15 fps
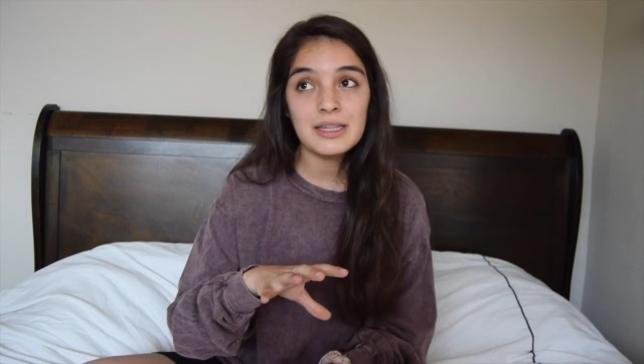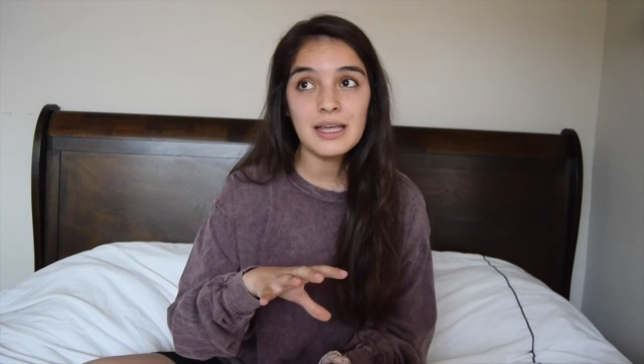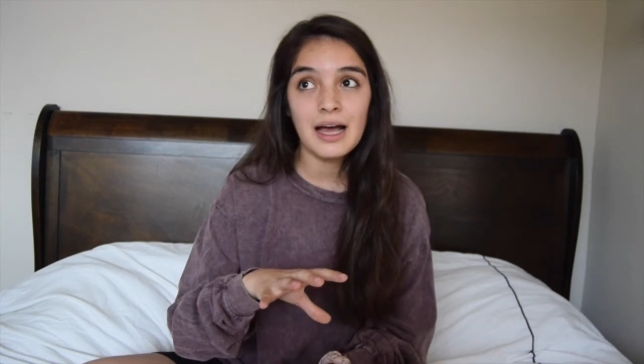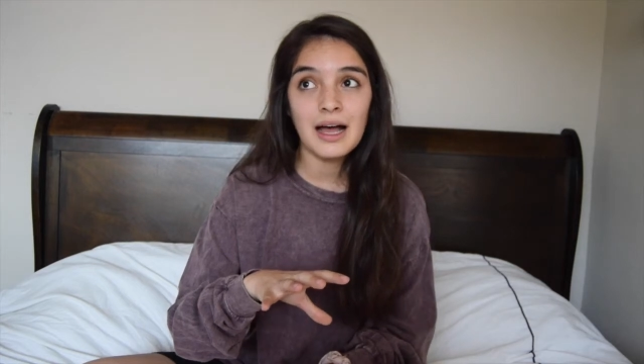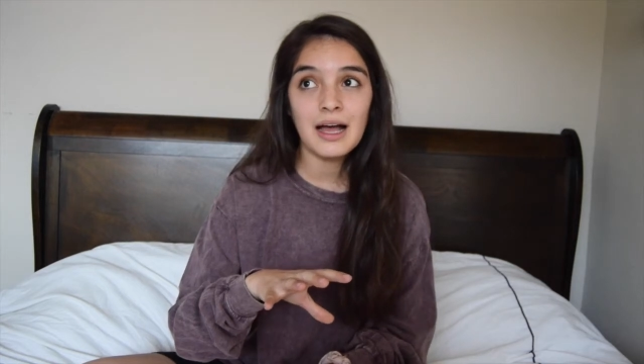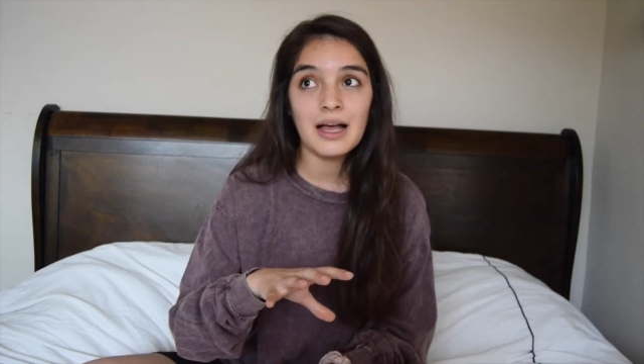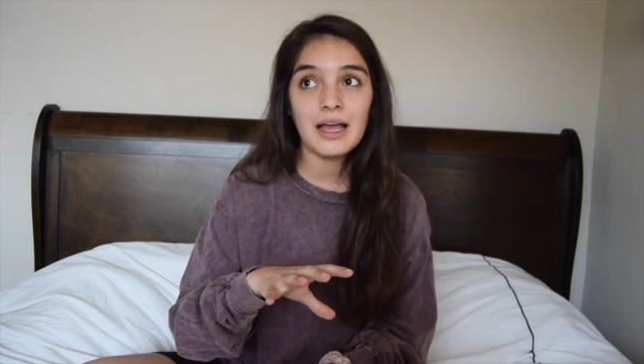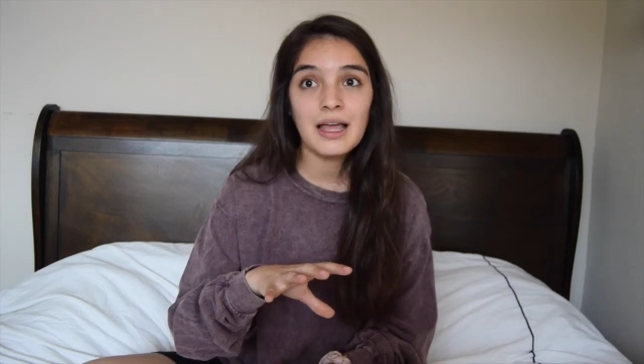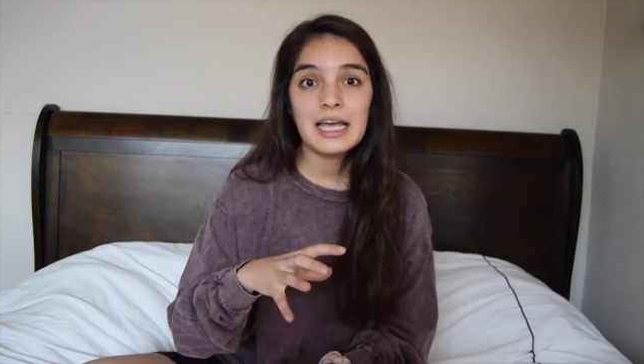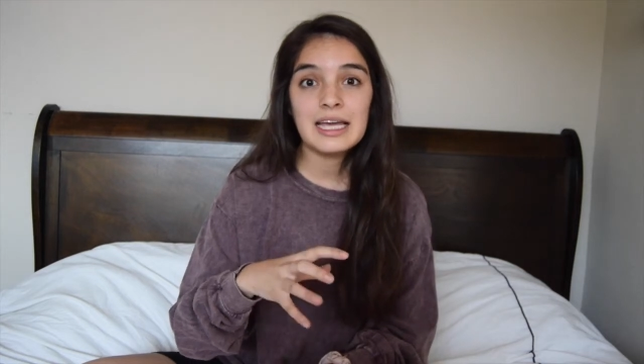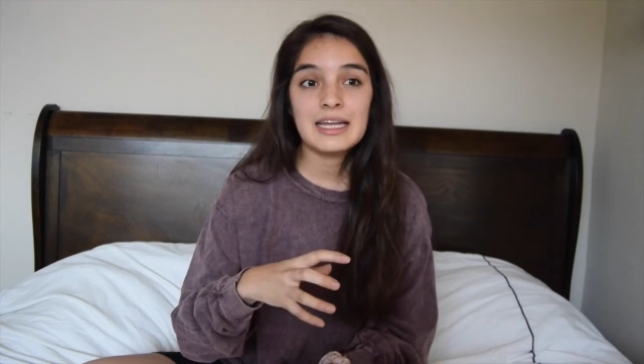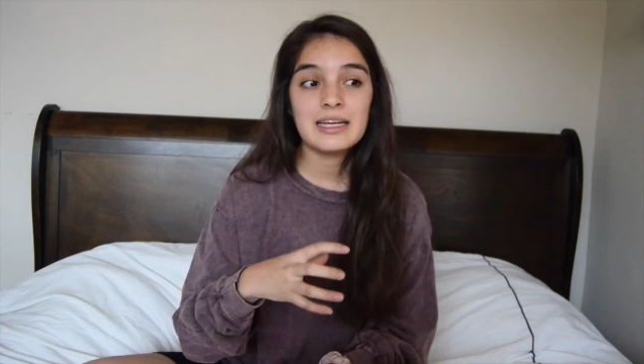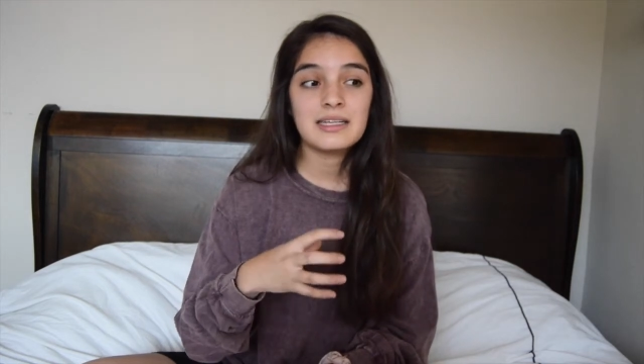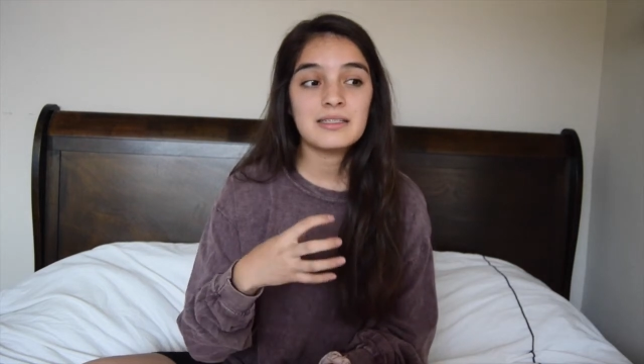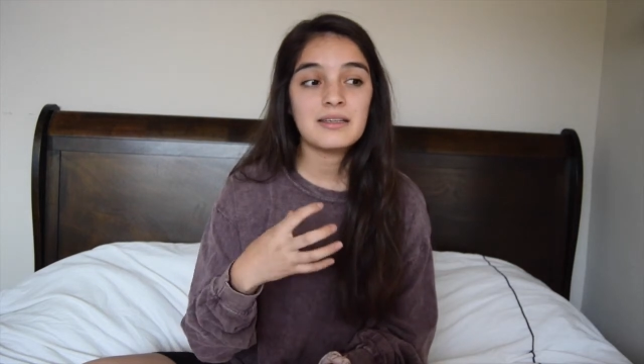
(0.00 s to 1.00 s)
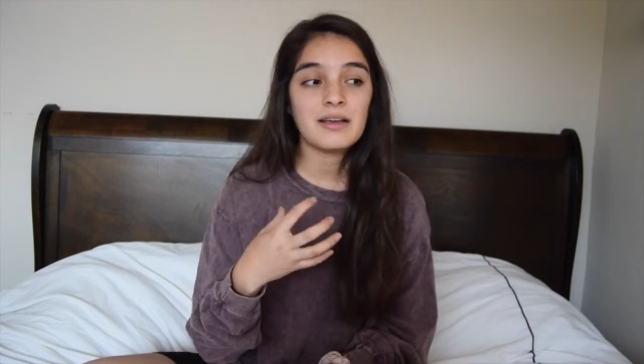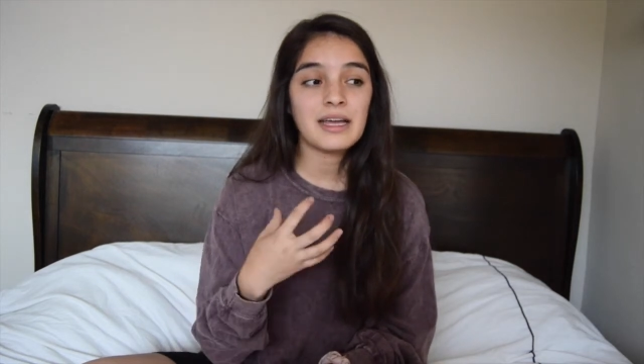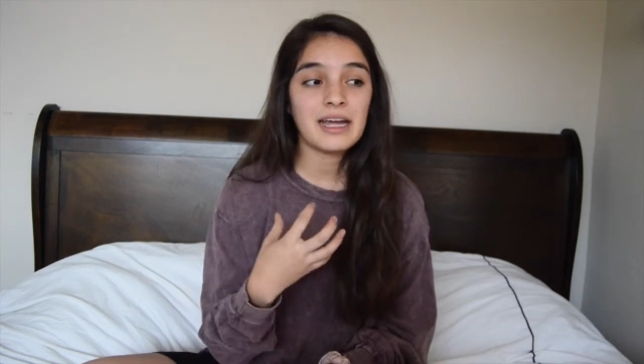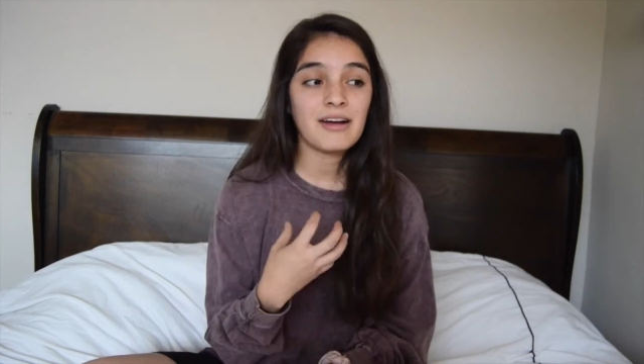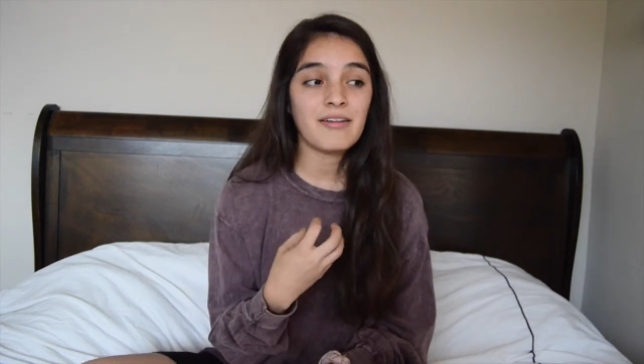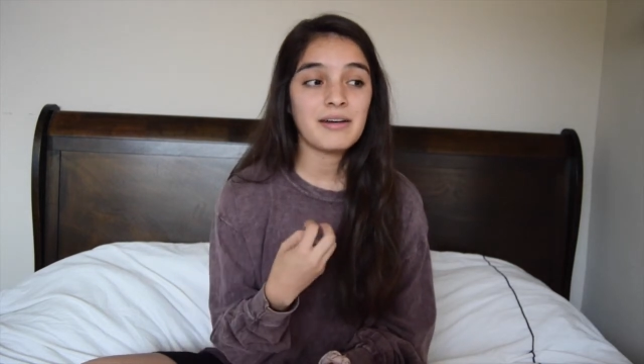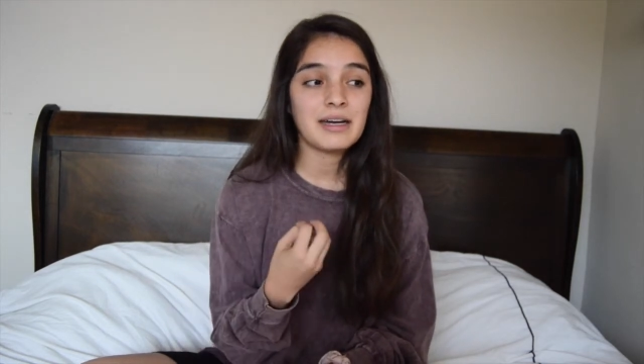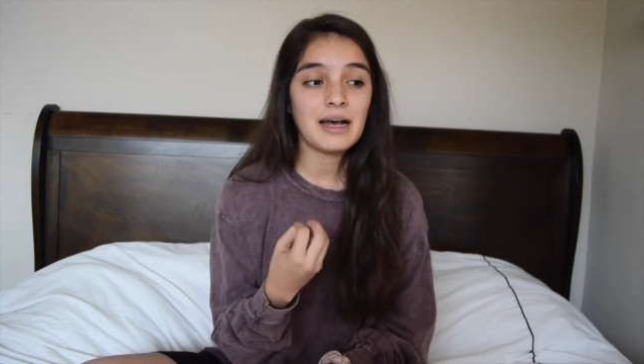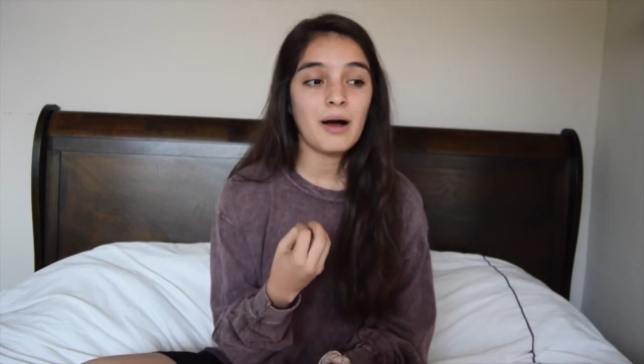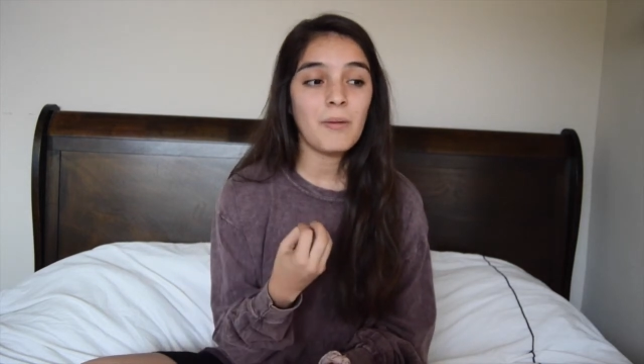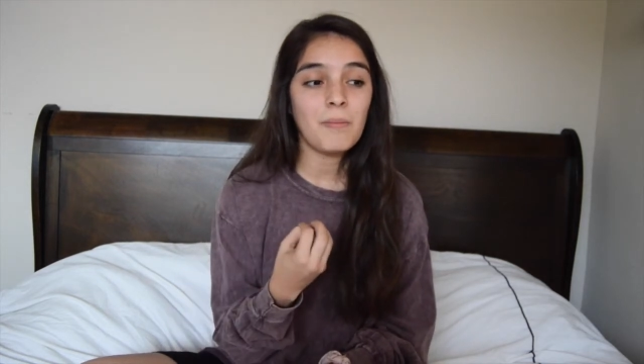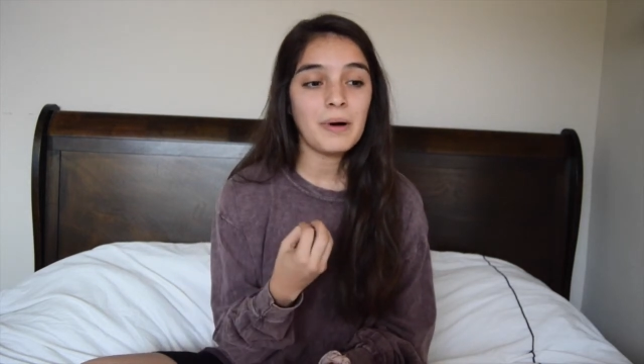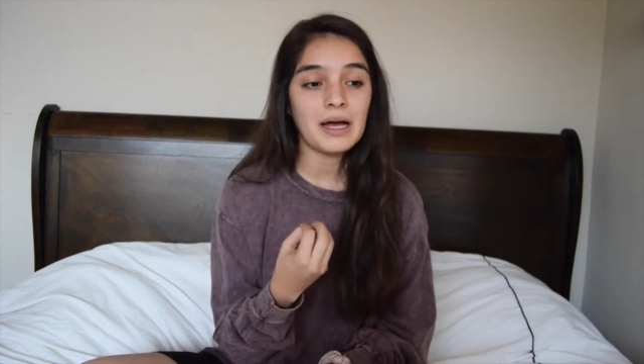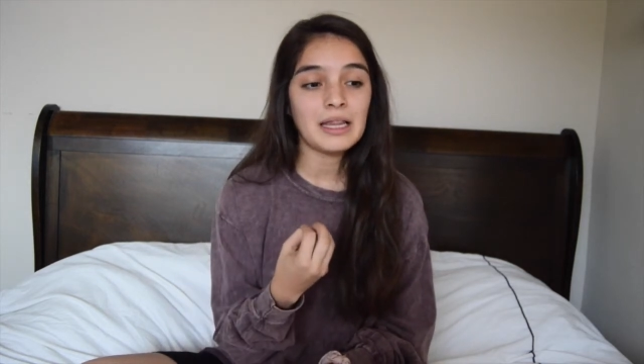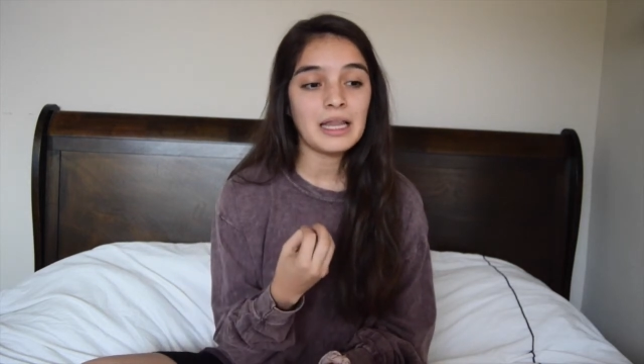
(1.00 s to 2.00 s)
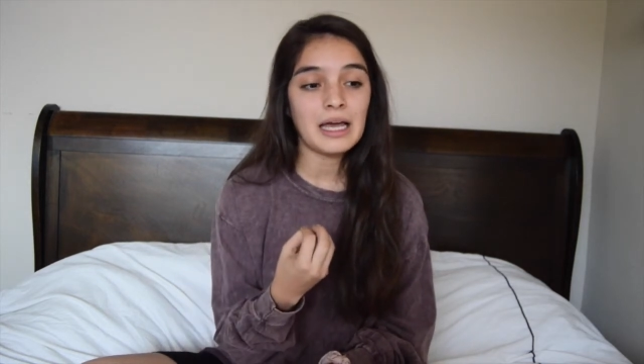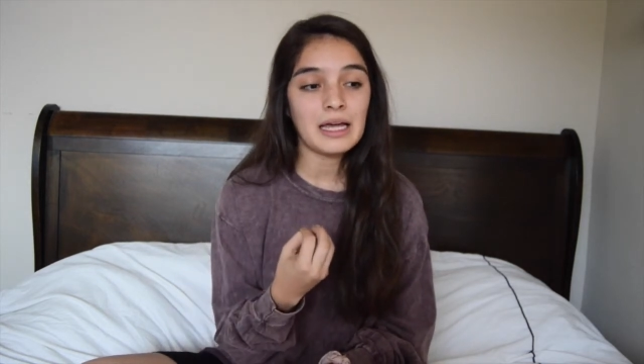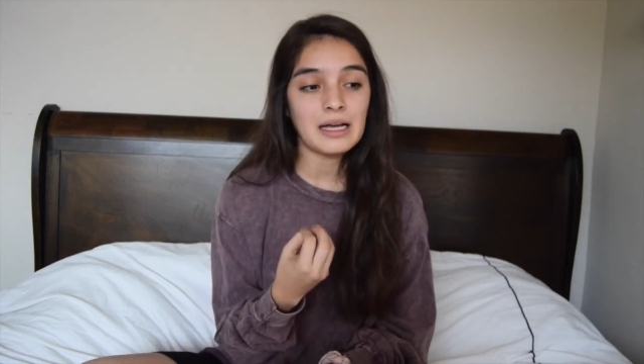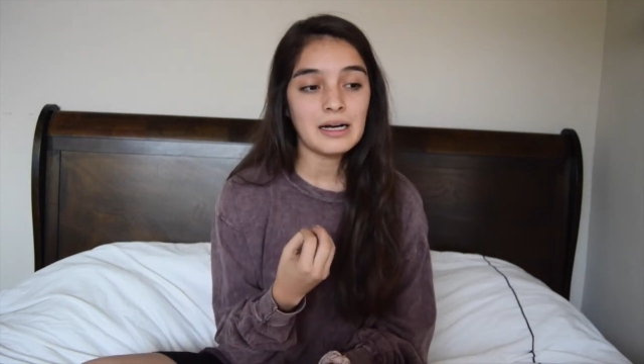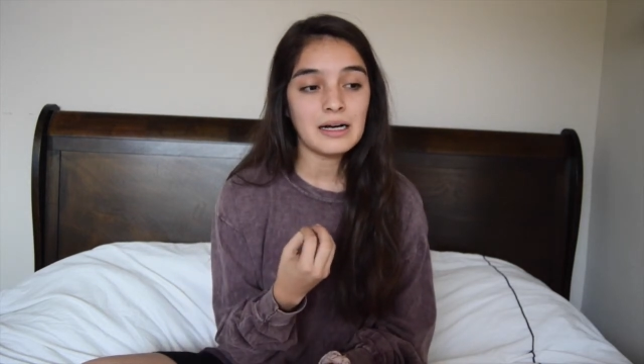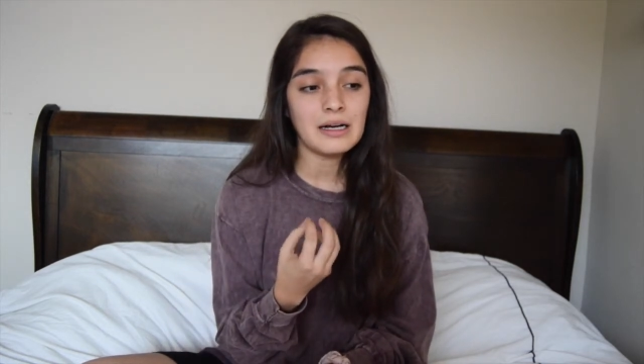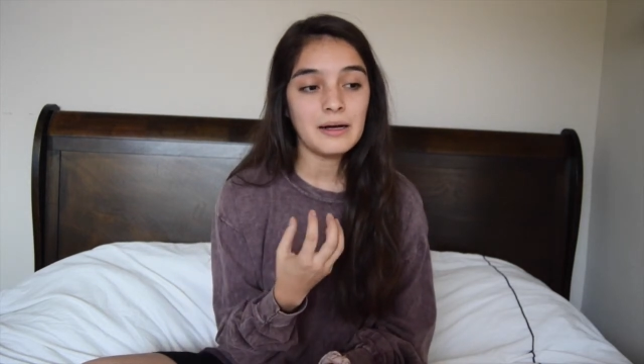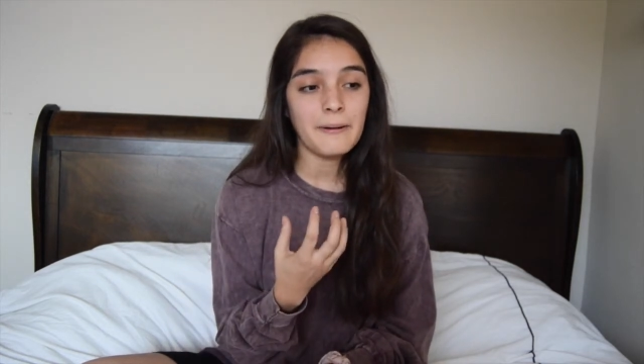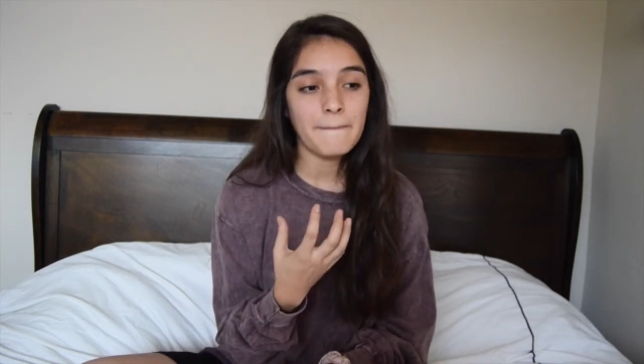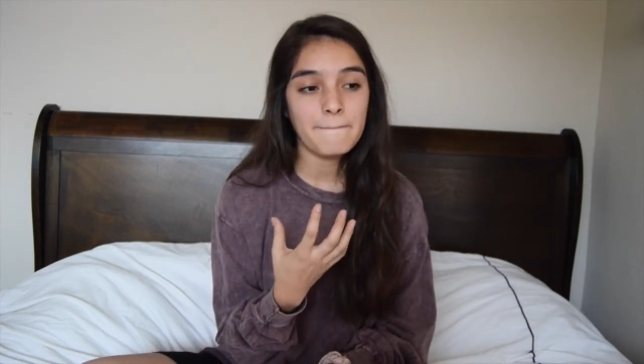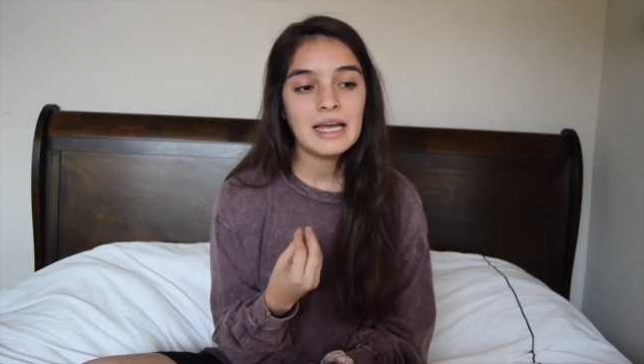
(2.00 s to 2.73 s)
that it is carried out by and